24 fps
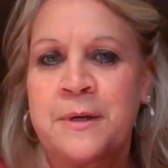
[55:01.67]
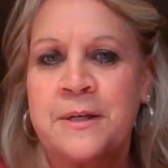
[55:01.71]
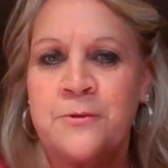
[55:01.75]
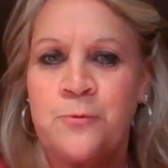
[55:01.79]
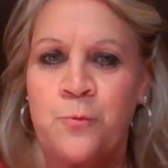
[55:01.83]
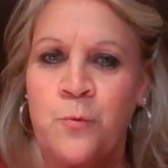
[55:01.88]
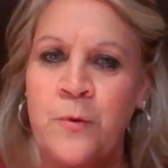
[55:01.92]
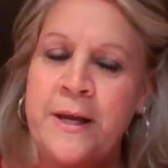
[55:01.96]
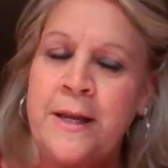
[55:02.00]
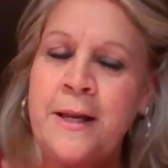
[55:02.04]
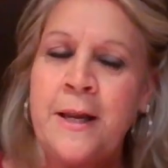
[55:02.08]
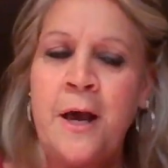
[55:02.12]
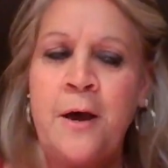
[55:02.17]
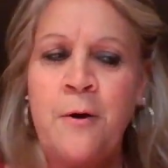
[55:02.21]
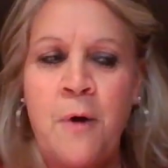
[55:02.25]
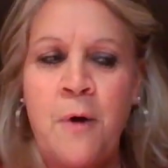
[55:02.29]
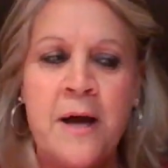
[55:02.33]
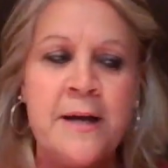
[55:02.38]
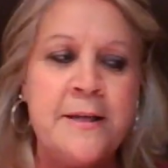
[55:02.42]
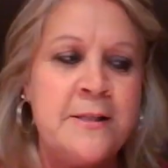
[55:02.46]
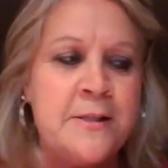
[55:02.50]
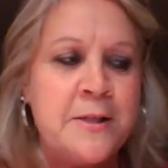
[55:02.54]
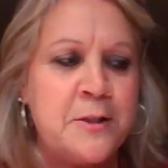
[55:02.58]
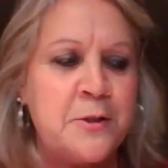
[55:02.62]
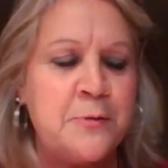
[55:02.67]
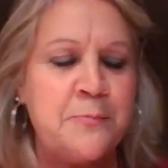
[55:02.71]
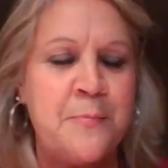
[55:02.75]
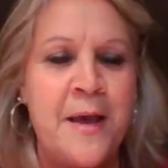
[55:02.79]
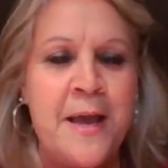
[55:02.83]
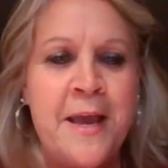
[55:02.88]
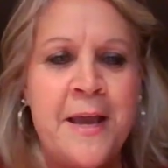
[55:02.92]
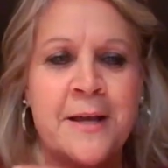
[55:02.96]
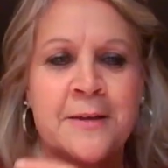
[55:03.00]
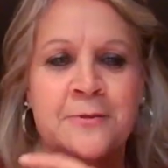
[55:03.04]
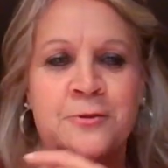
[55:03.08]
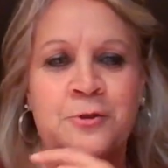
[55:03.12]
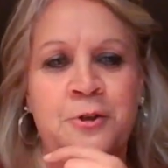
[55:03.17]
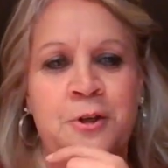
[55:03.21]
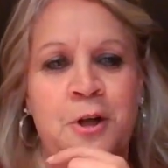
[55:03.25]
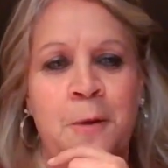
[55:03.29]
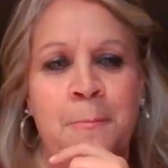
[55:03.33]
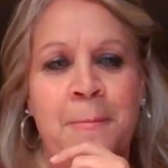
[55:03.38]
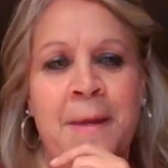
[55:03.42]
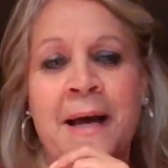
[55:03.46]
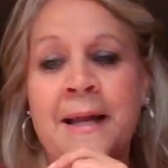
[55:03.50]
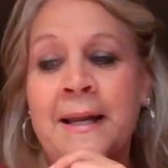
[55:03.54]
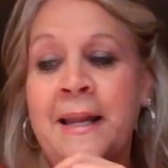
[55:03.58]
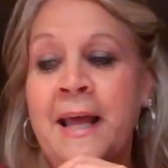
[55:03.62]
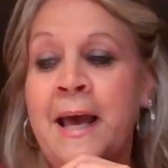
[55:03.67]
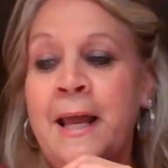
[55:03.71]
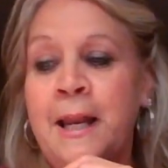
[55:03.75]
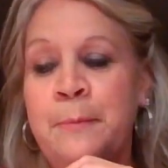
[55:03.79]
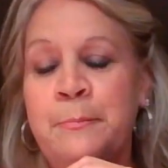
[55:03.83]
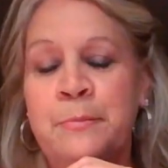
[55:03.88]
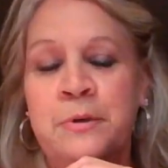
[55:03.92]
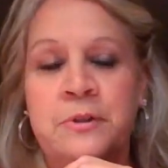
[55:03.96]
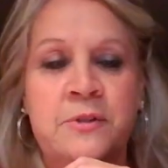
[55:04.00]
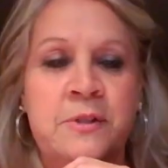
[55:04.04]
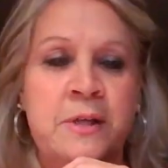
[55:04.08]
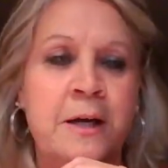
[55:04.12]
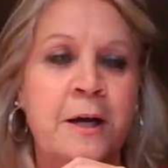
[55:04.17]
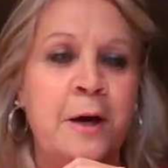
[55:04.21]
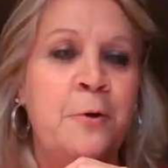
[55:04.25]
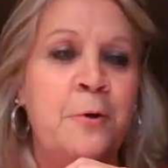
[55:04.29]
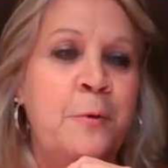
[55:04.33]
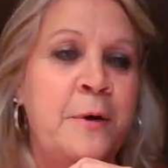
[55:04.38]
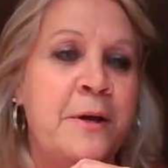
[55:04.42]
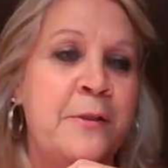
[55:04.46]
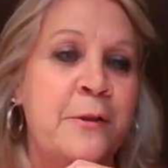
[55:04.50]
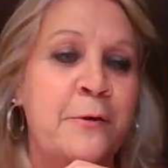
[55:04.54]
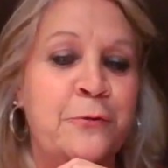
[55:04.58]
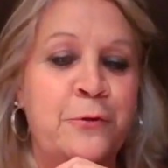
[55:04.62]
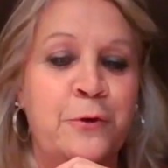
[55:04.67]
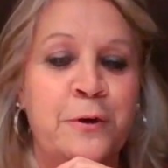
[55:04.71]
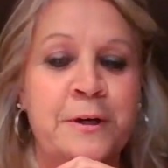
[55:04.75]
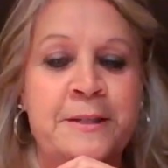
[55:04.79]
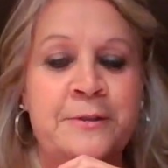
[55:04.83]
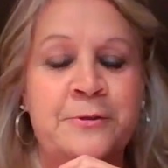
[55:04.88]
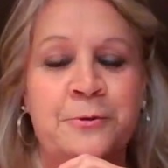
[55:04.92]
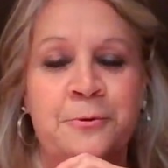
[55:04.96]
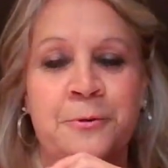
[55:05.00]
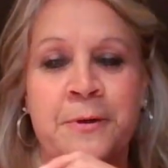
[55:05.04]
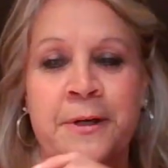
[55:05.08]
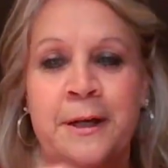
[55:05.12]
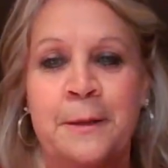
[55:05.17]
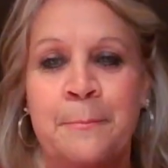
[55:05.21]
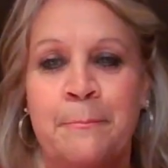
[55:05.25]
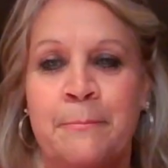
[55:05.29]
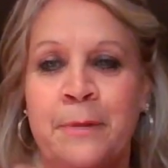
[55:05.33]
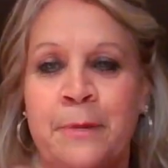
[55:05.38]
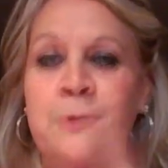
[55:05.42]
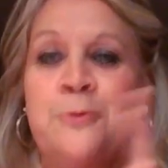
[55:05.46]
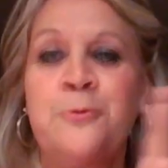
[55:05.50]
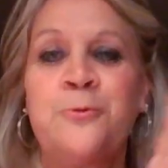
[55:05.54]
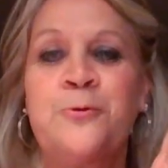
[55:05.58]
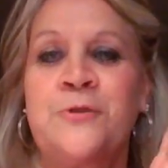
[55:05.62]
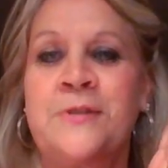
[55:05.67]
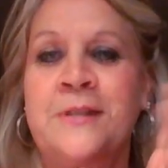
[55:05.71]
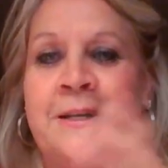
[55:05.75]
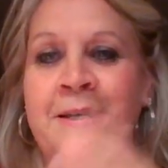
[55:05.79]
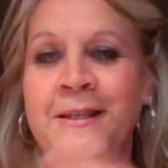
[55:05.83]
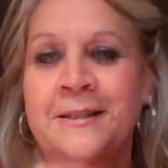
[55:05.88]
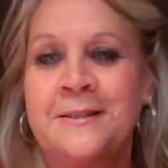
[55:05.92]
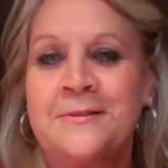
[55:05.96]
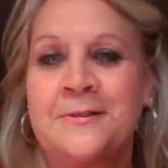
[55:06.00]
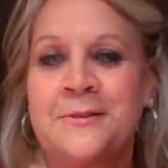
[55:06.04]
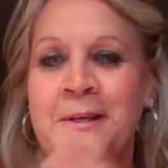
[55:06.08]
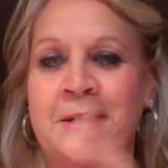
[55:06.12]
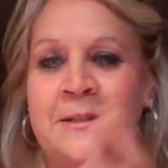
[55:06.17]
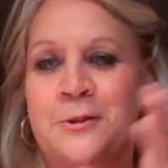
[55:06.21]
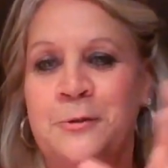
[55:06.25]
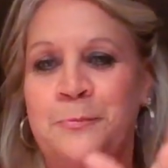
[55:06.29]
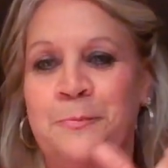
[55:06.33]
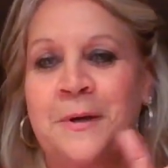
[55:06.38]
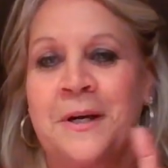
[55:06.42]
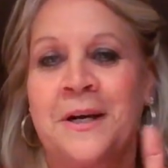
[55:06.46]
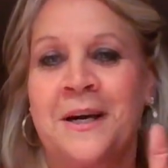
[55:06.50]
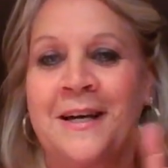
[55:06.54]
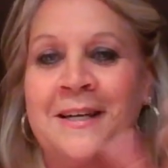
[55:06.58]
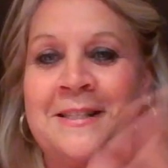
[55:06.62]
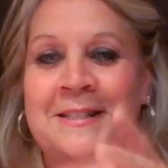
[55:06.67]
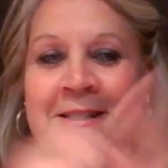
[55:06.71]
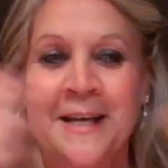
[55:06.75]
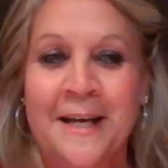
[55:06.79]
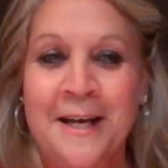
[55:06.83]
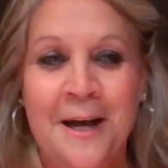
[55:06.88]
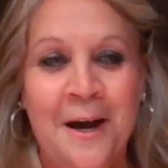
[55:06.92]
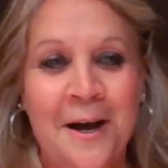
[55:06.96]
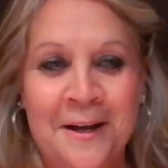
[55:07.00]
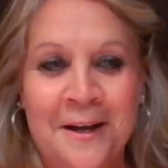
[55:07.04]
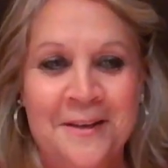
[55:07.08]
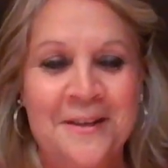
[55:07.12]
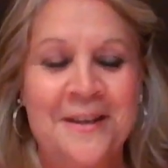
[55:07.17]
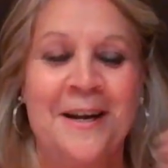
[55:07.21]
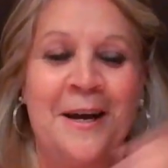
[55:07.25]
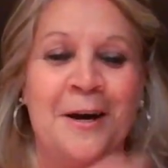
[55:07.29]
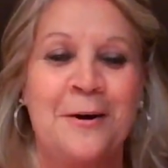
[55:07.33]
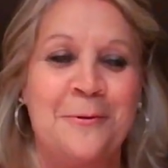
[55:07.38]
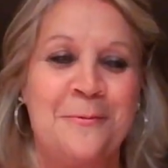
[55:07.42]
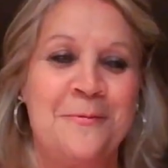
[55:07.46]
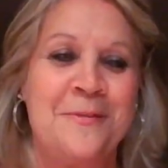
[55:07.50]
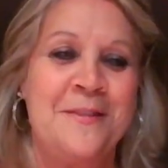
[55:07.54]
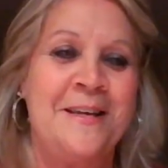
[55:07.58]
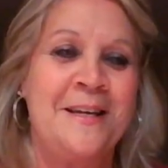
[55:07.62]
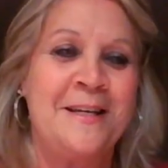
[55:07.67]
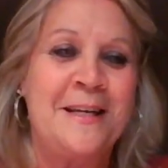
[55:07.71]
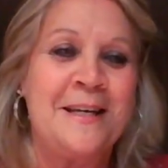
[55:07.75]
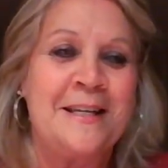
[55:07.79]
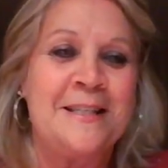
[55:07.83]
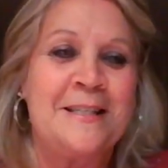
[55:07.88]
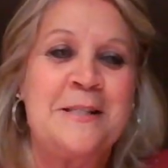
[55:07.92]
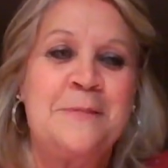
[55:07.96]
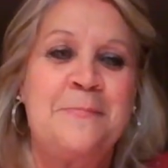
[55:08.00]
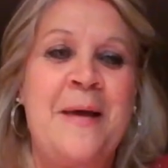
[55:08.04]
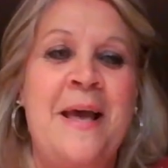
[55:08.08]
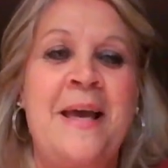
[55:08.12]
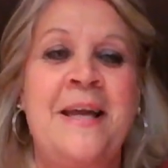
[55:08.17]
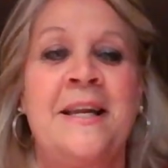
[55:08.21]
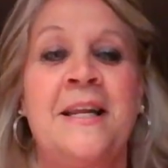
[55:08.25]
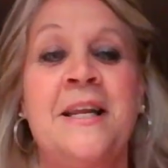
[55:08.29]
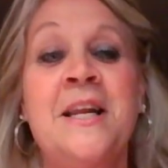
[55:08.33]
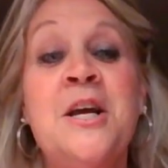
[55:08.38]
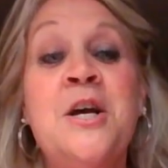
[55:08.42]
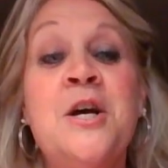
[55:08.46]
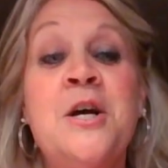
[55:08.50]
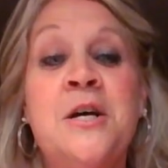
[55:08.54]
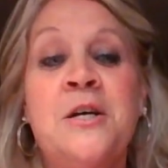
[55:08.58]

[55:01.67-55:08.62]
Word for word: Because we know ice expands. You know, my daddy puts a Coke in the freezer and it bursts and it's, it's because it got, you know, it expanded.